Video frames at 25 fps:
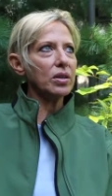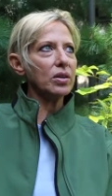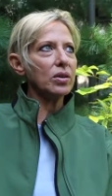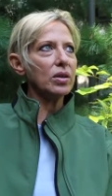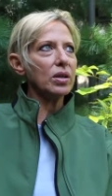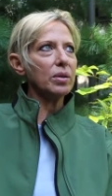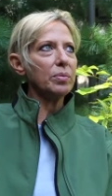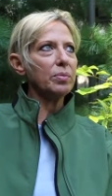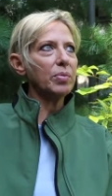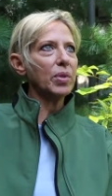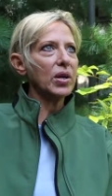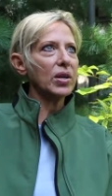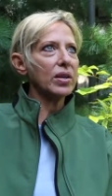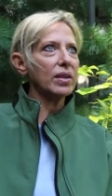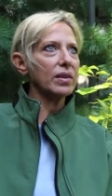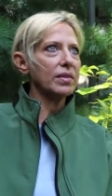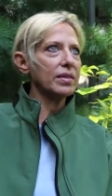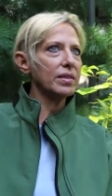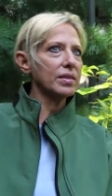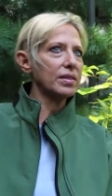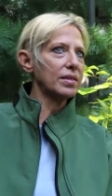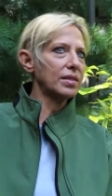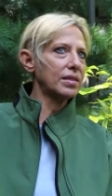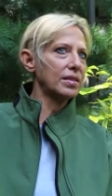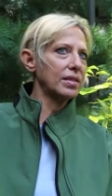Oh, I'm part of
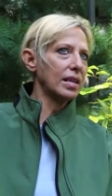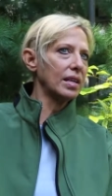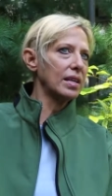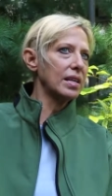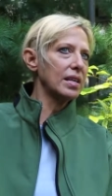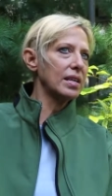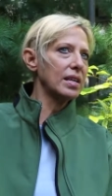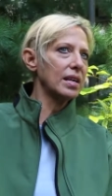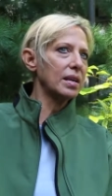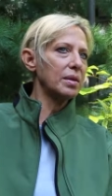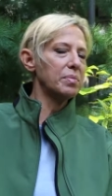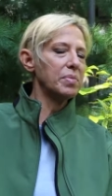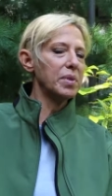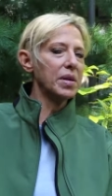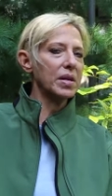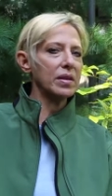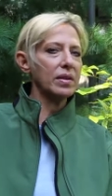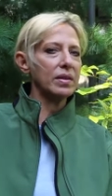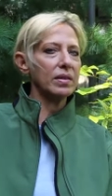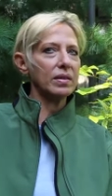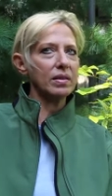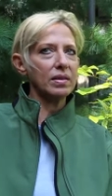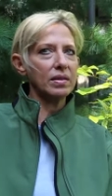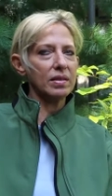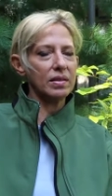this study, I
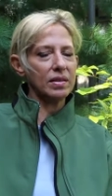better